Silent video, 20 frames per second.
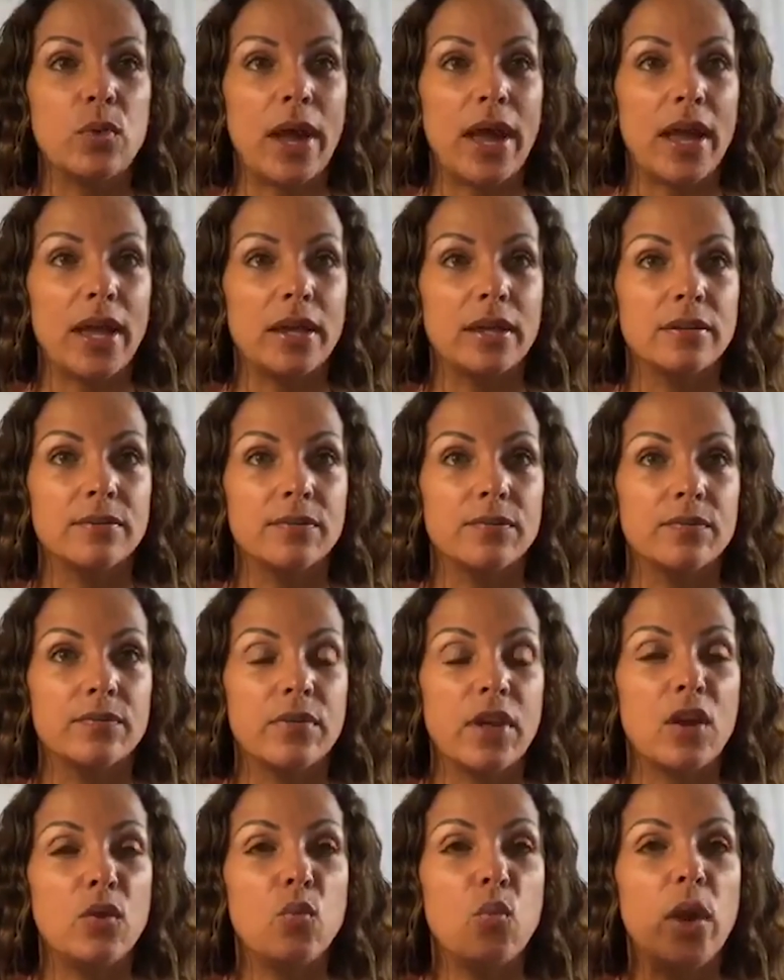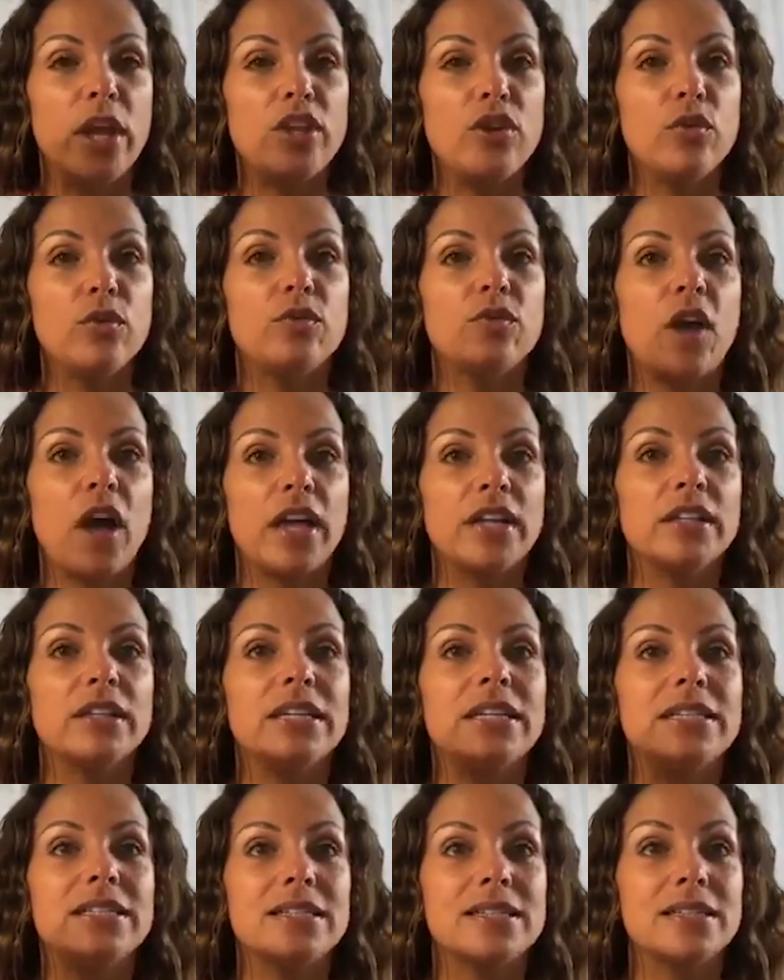a way. And when you
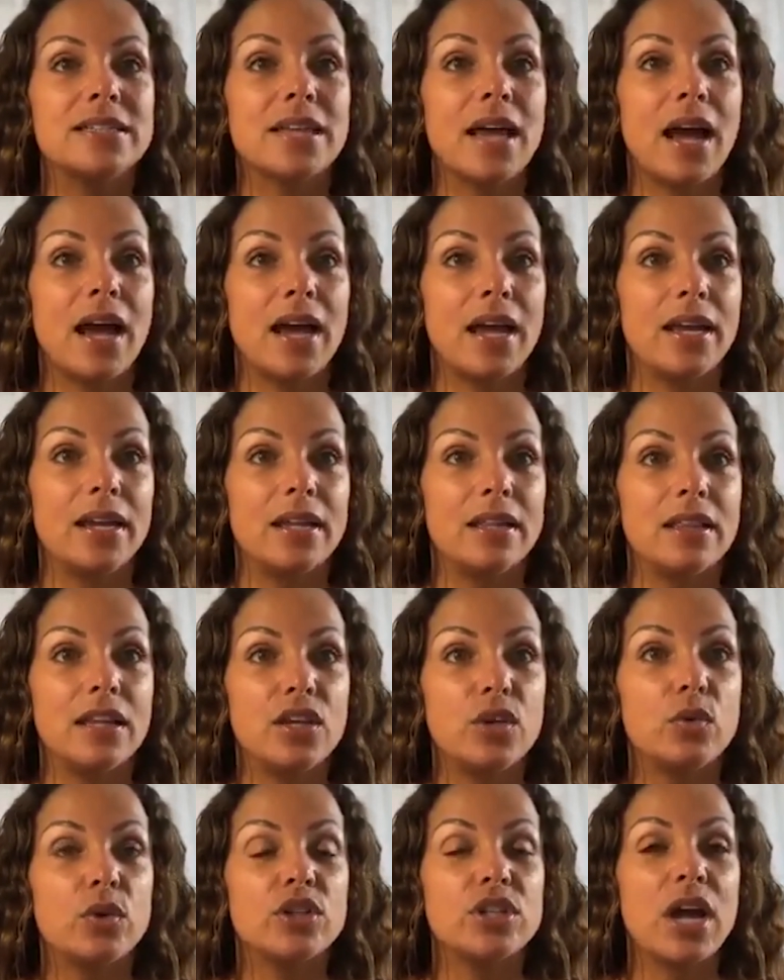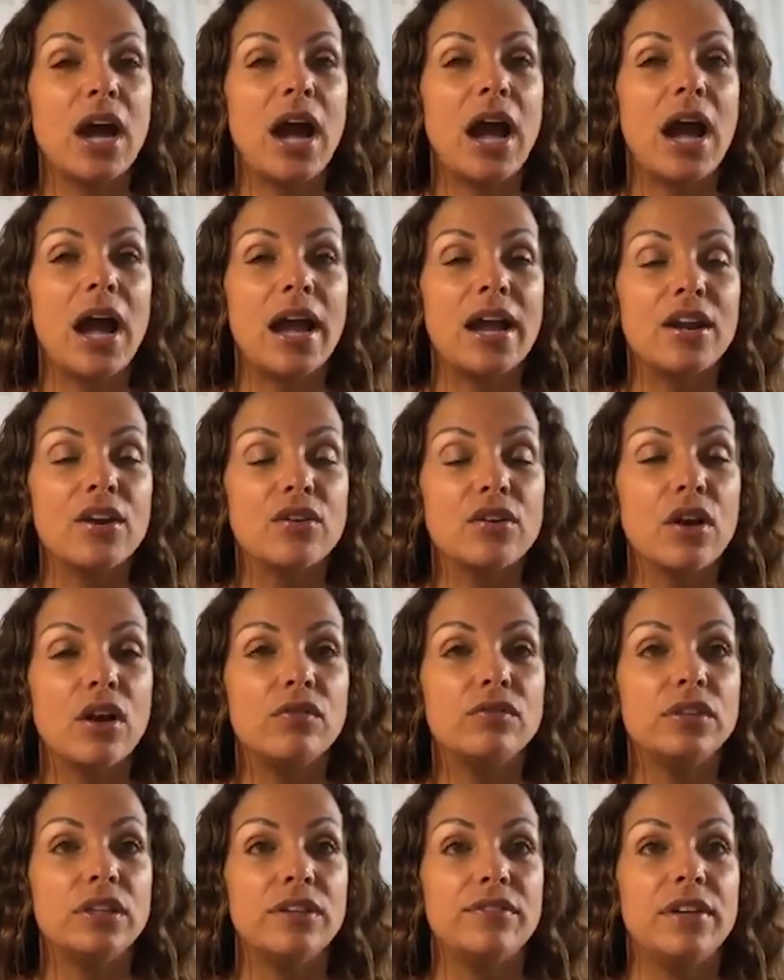finally decide that you are tired
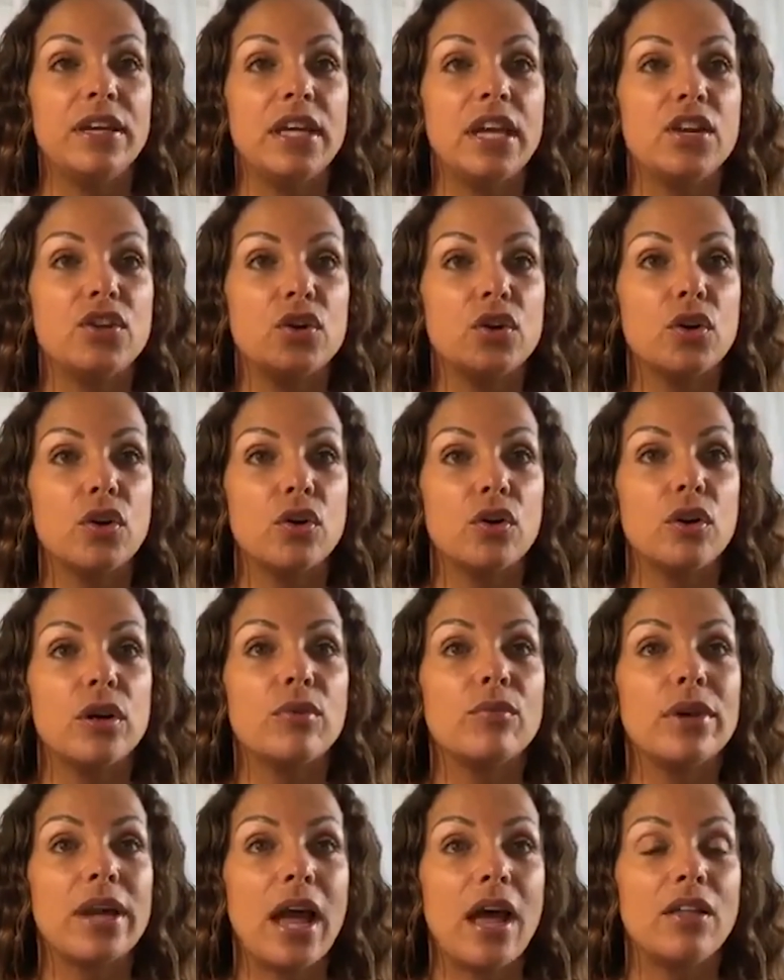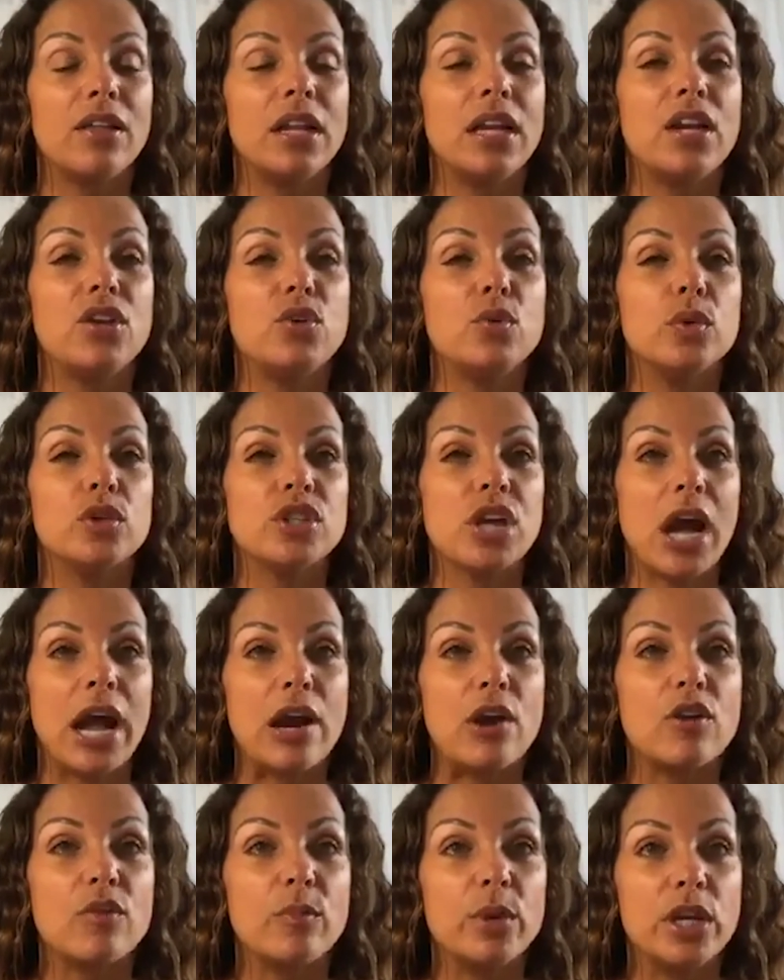of living in your current reality and you are
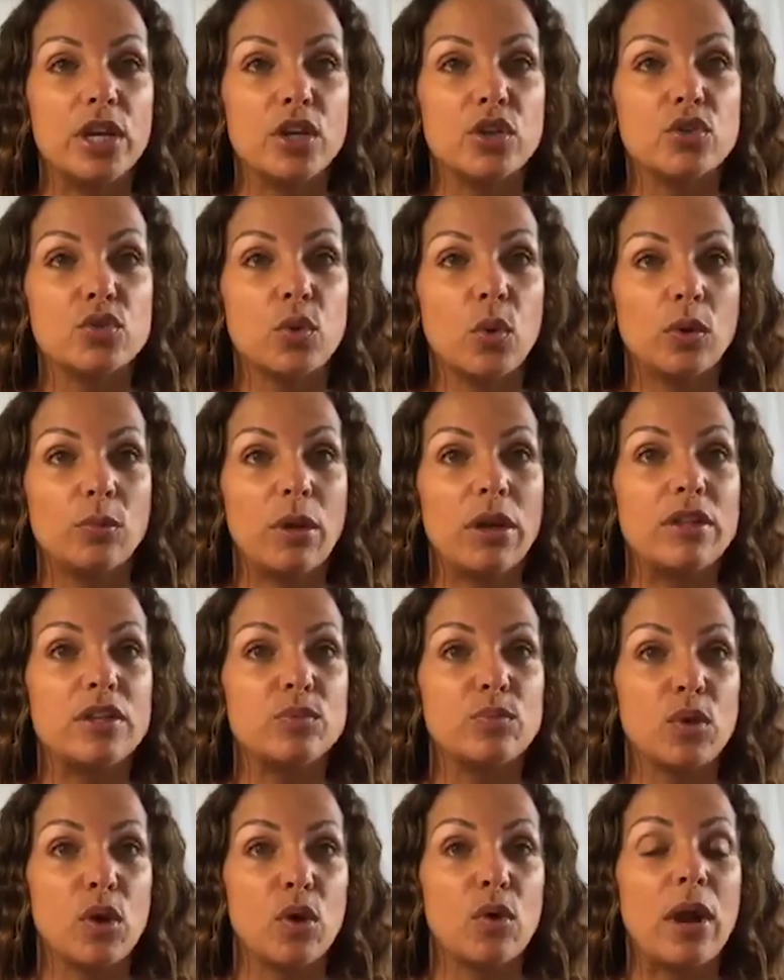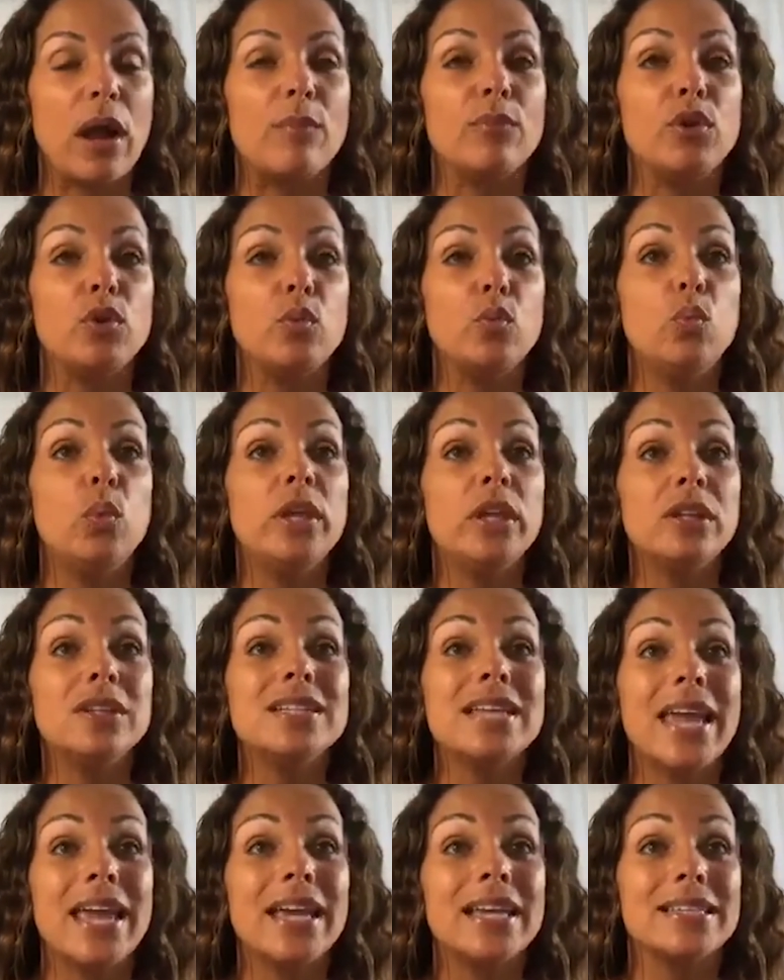tired of being controlled by this program, you will
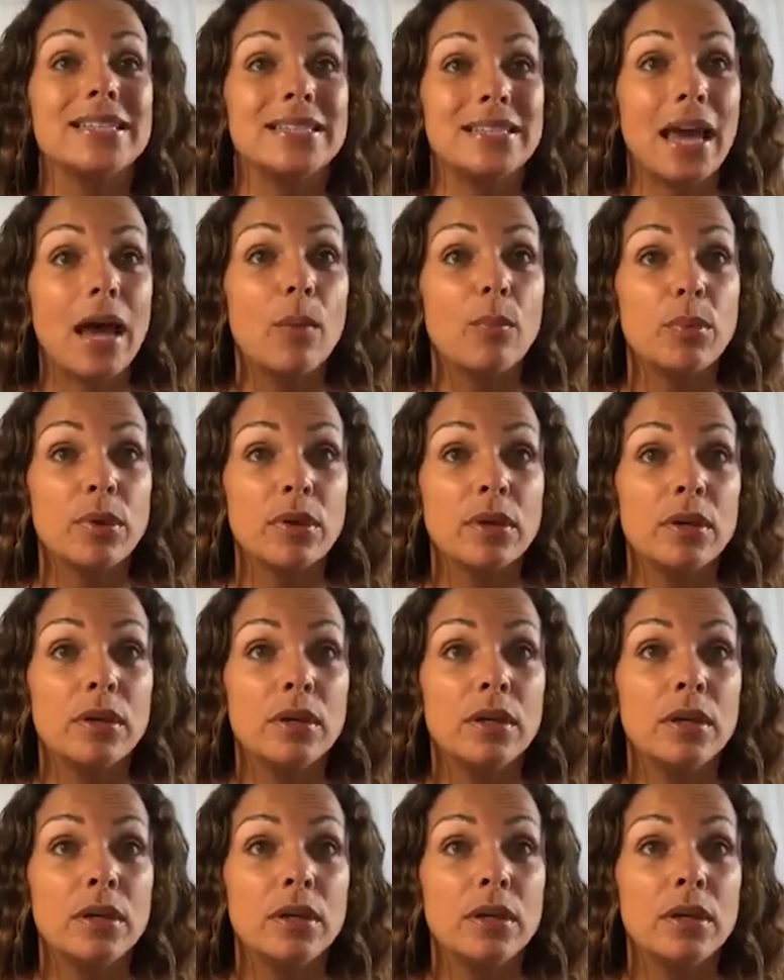take a step